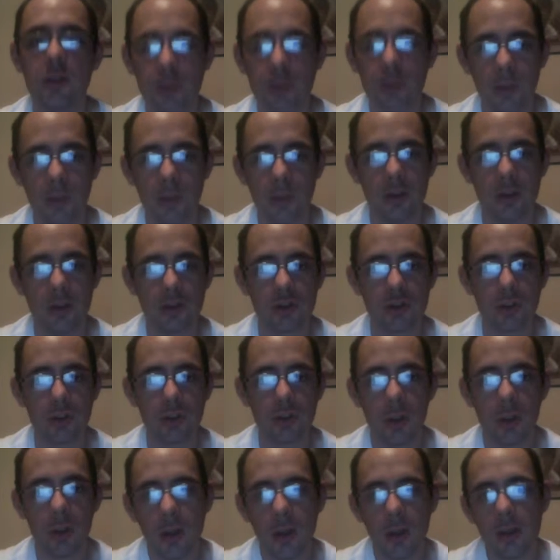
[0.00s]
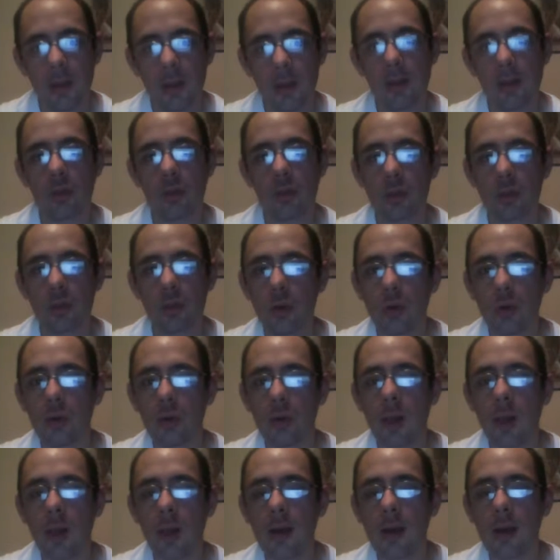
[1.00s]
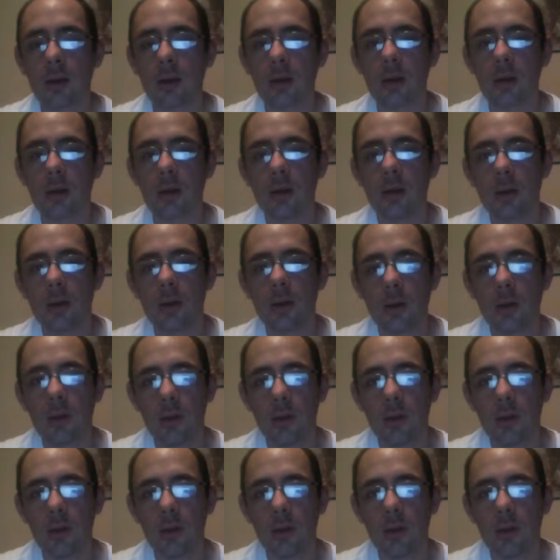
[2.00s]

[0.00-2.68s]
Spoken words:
Championship, he will no longer